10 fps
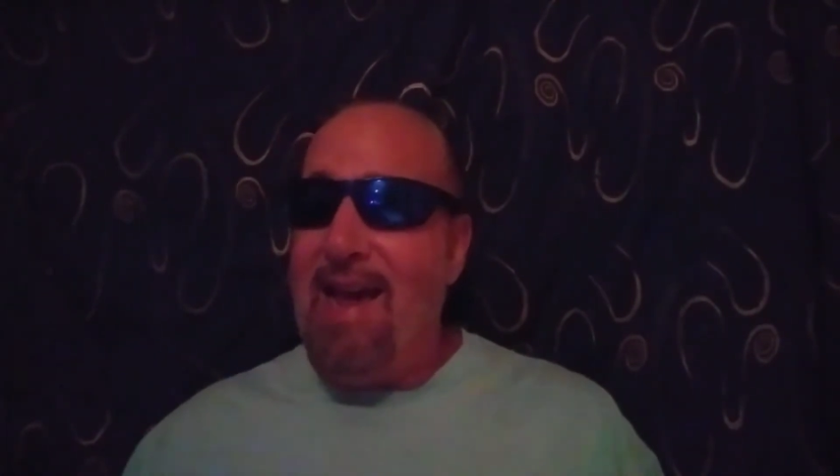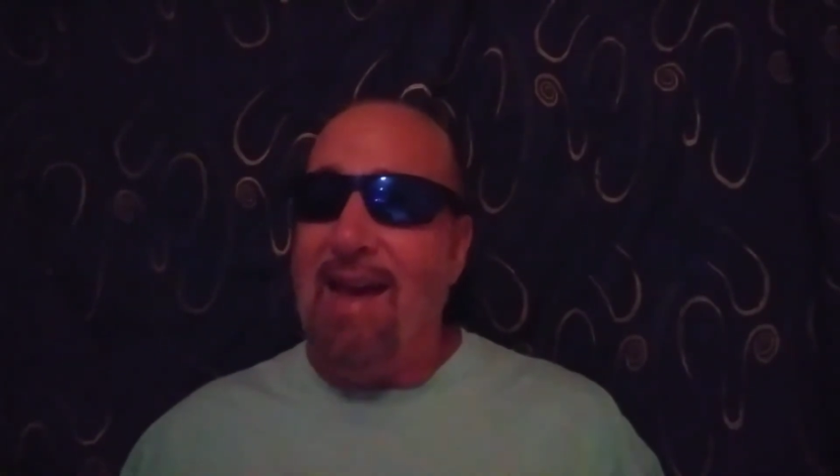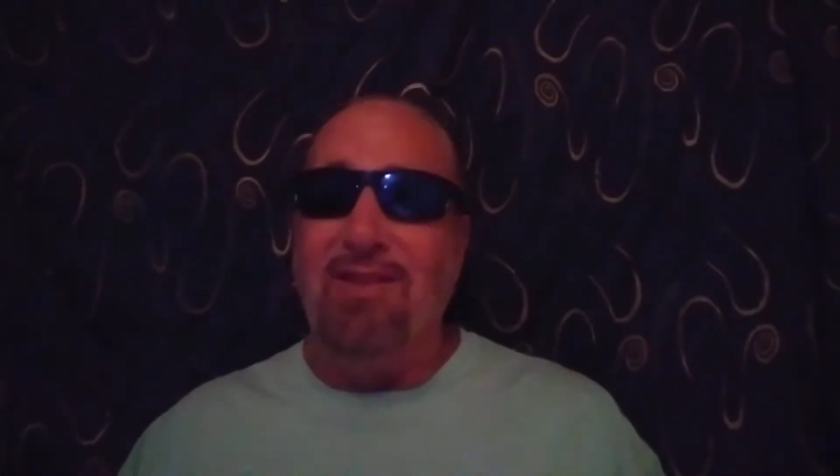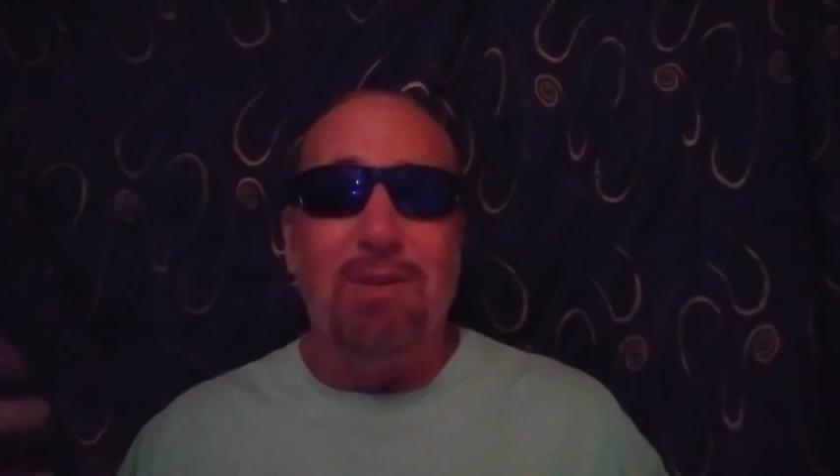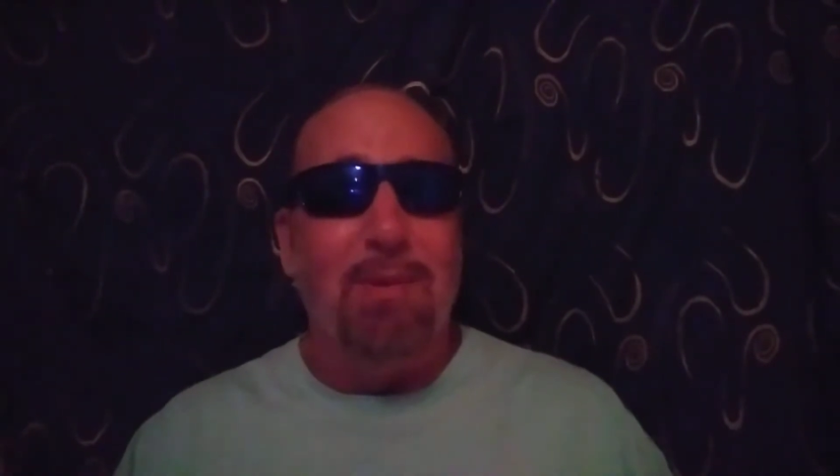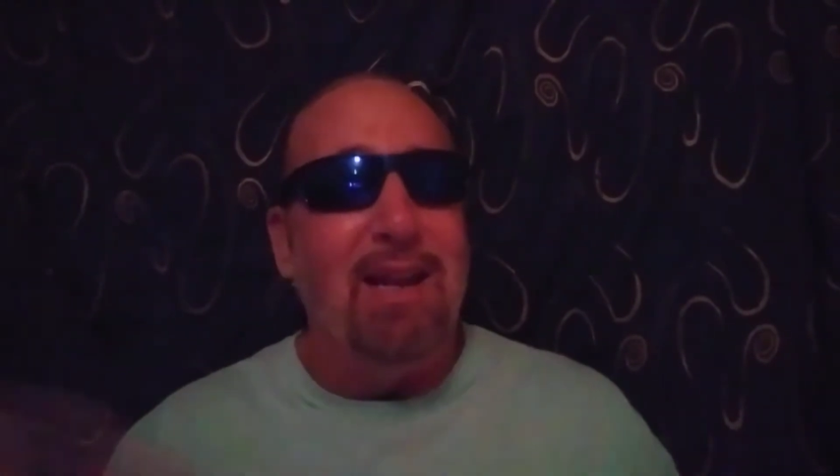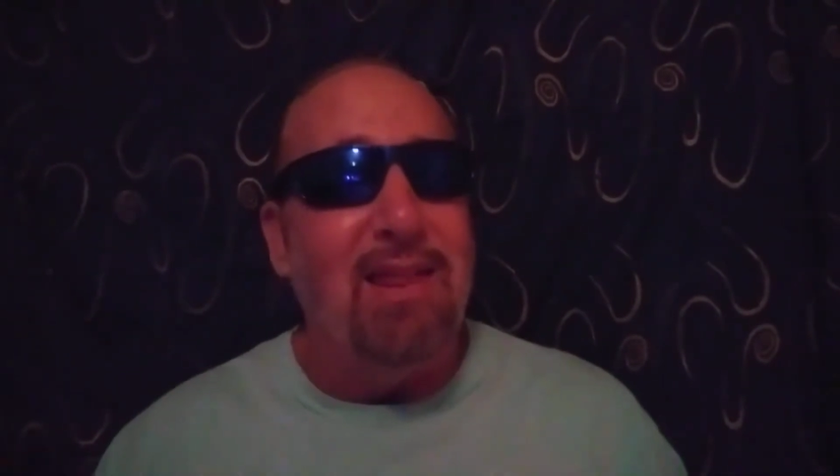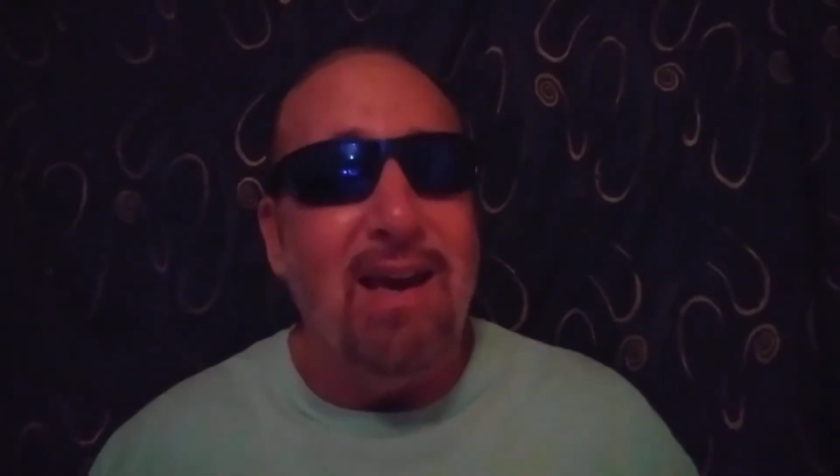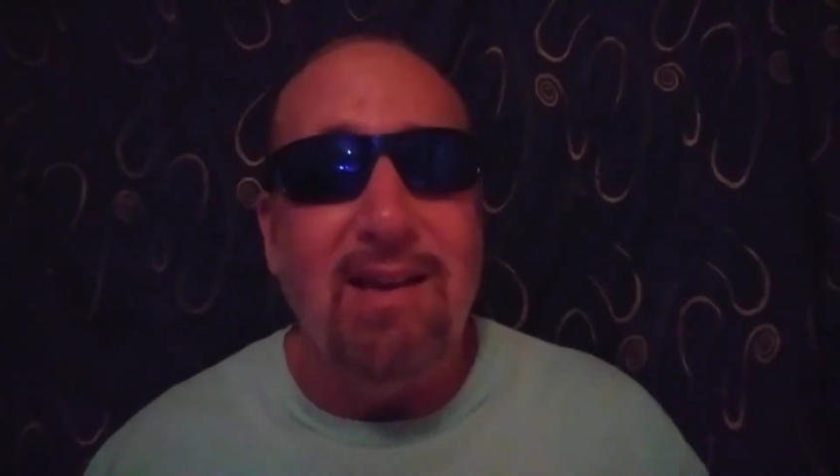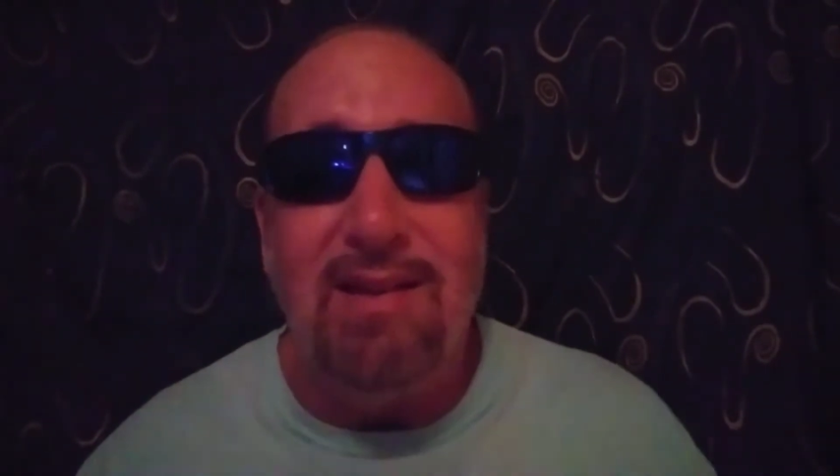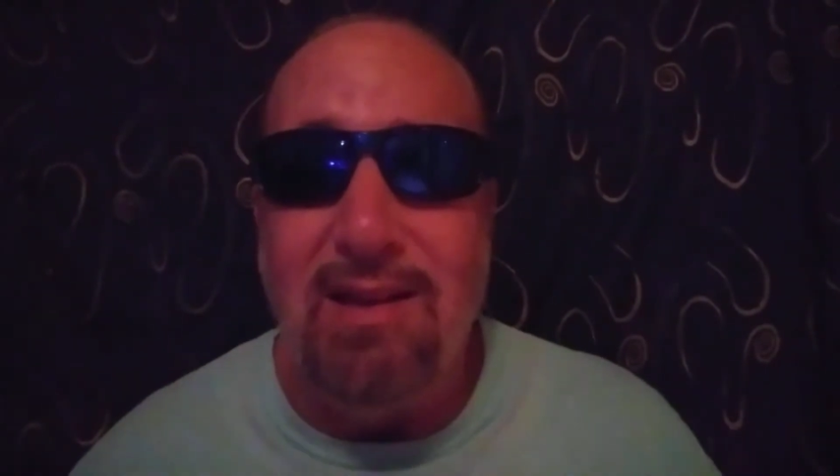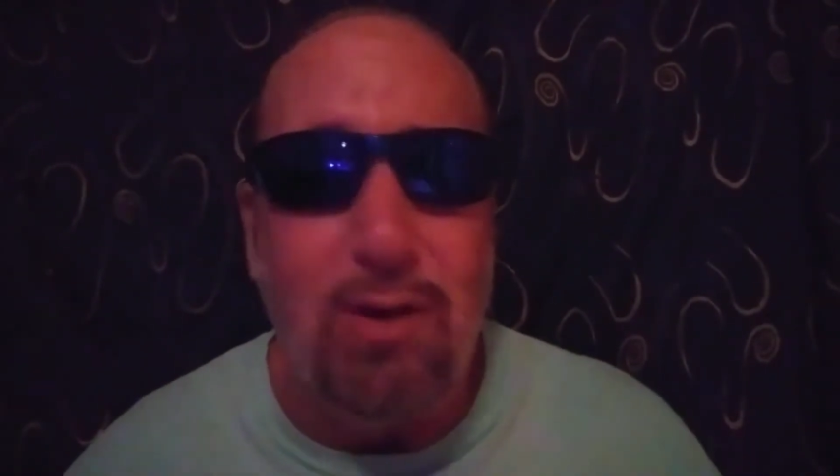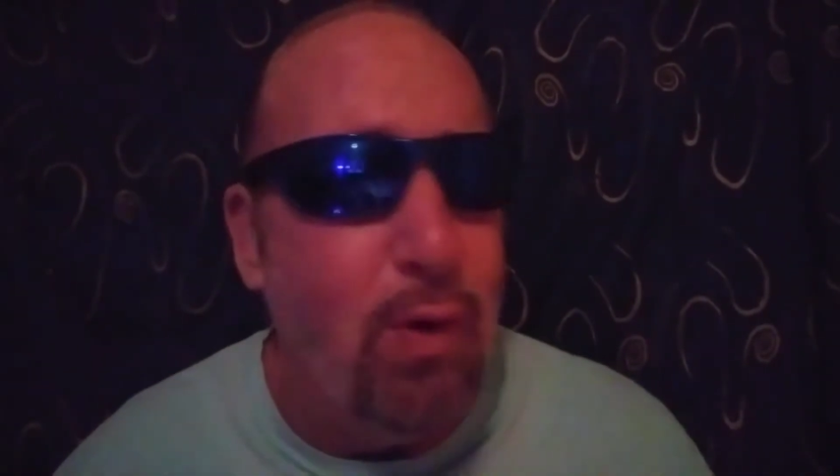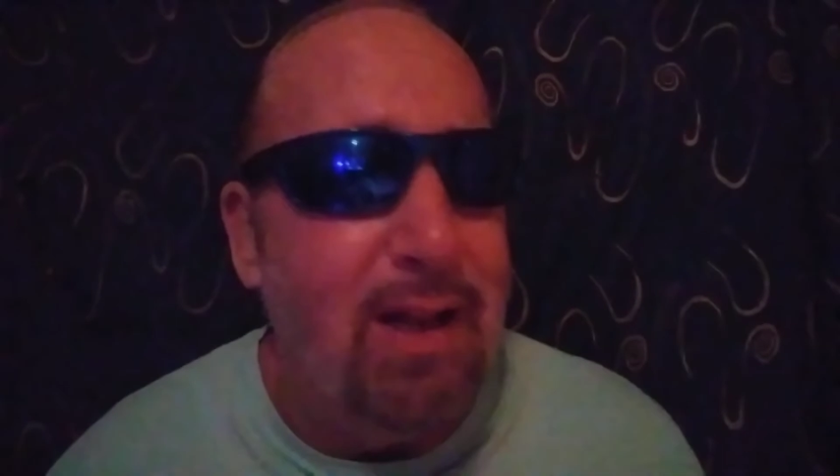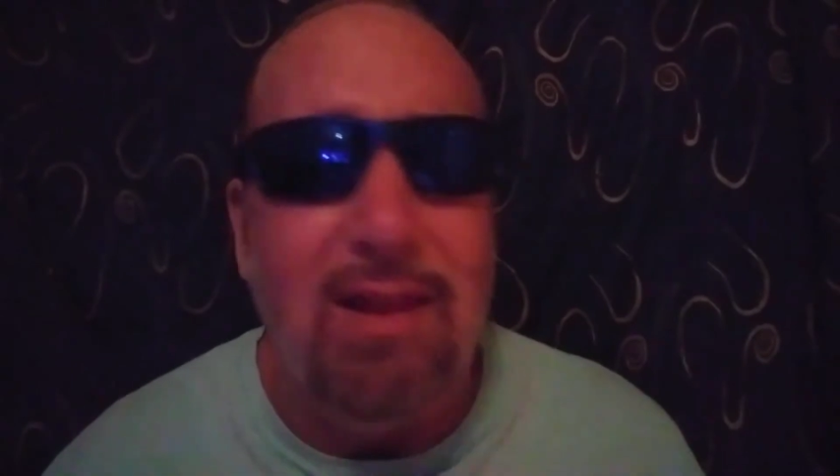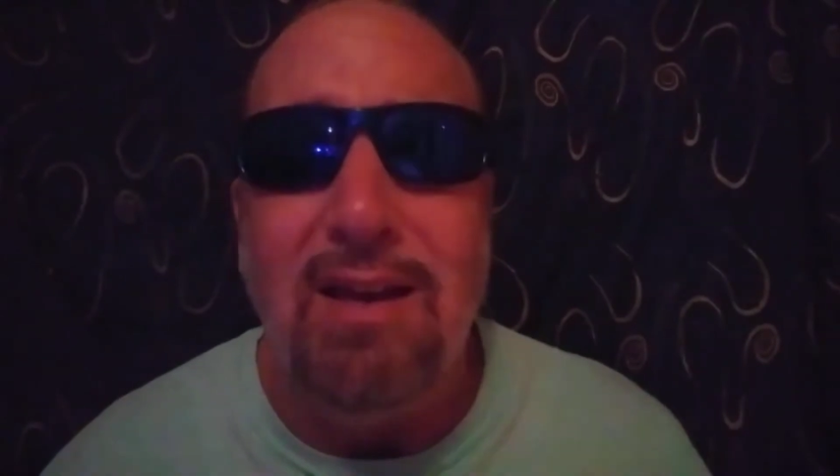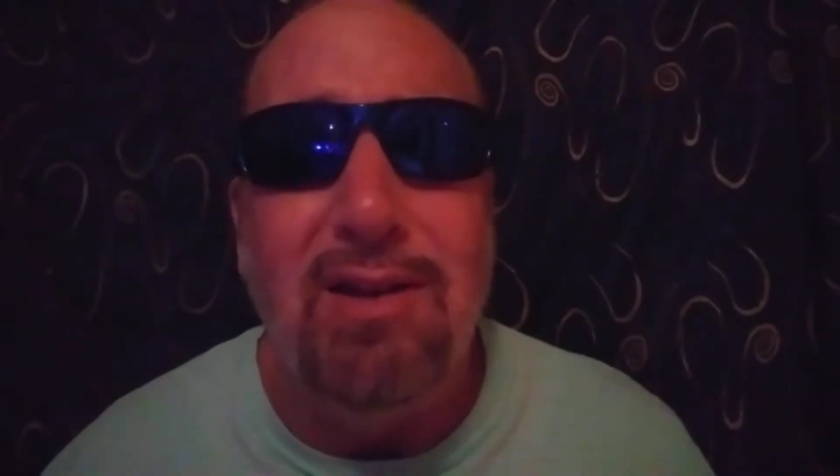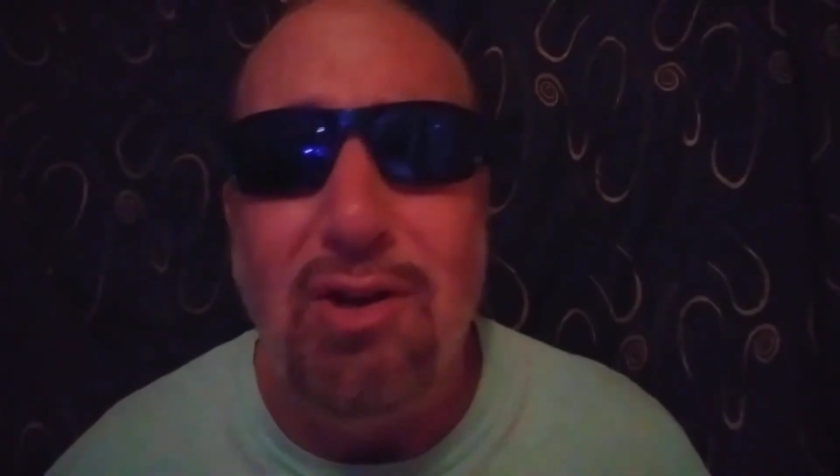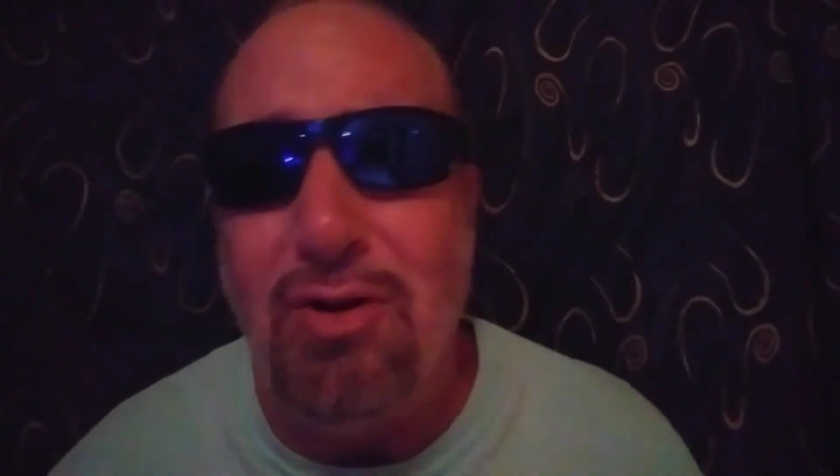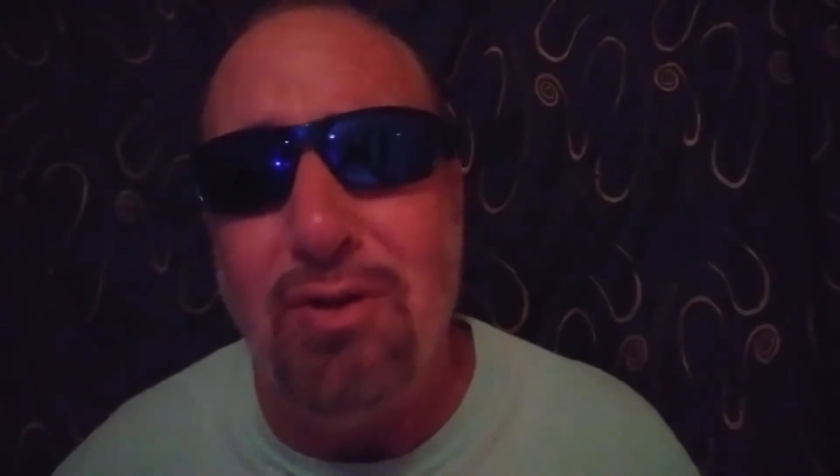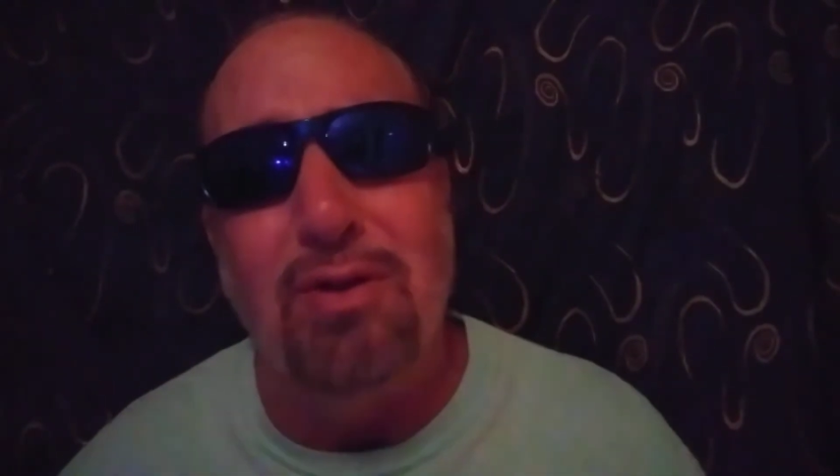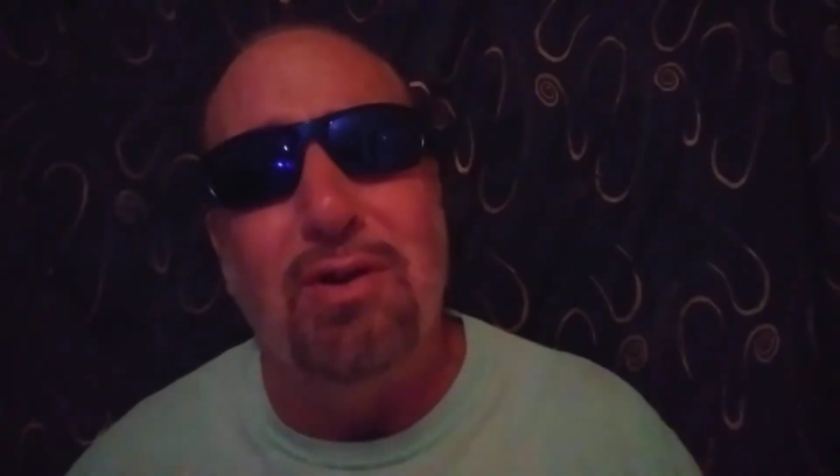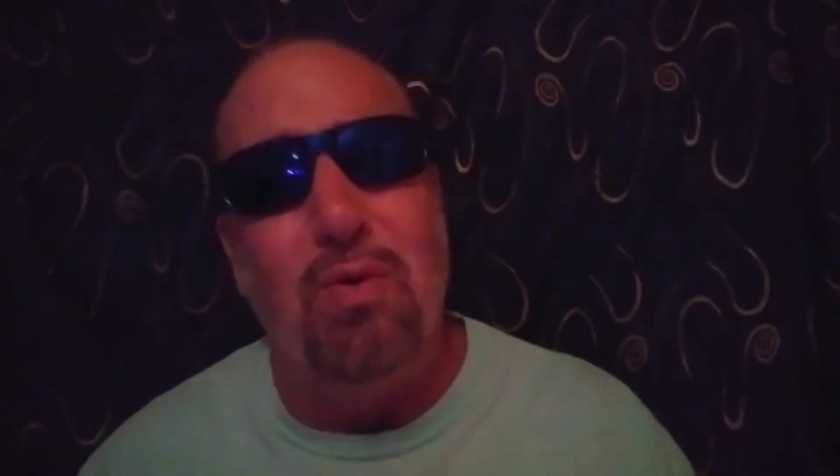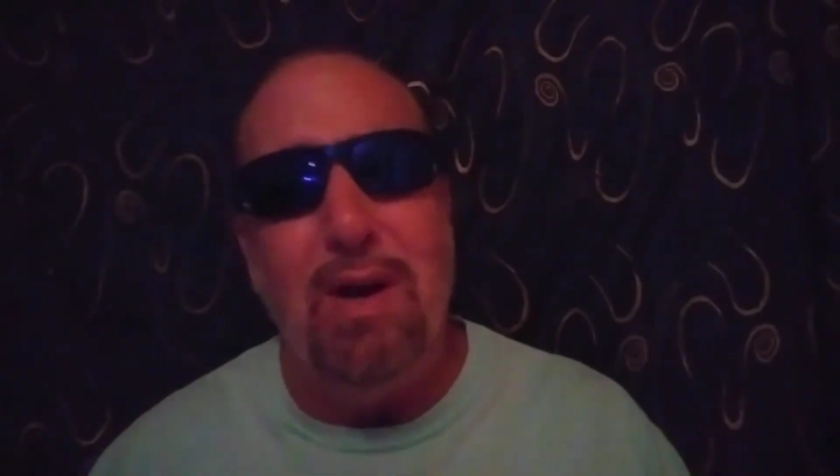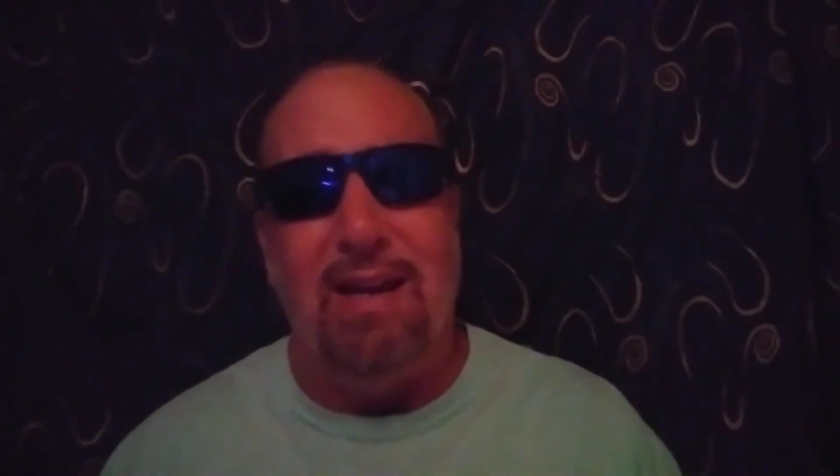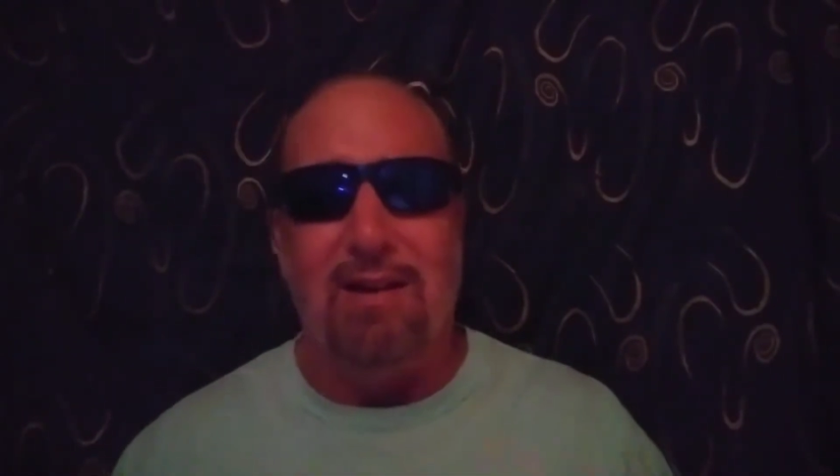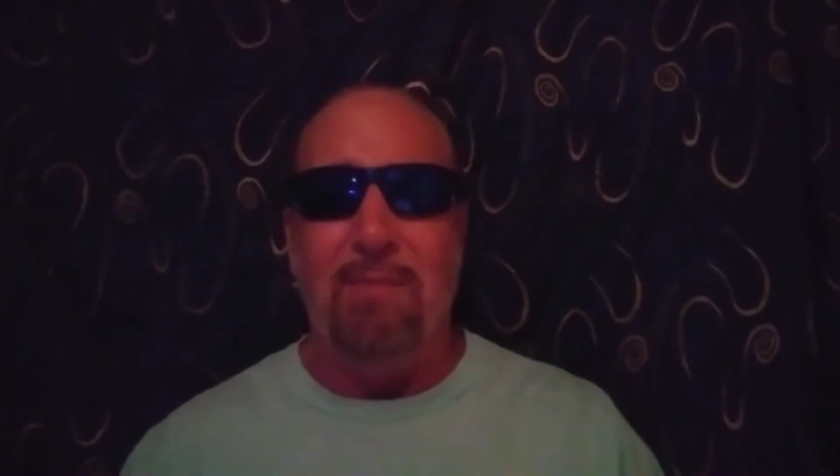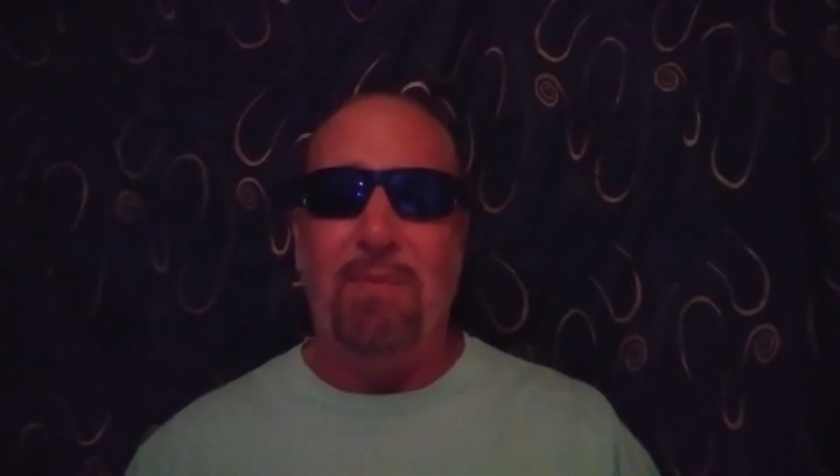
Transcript: and there's many times he's tweeted things he shouldn't tweet.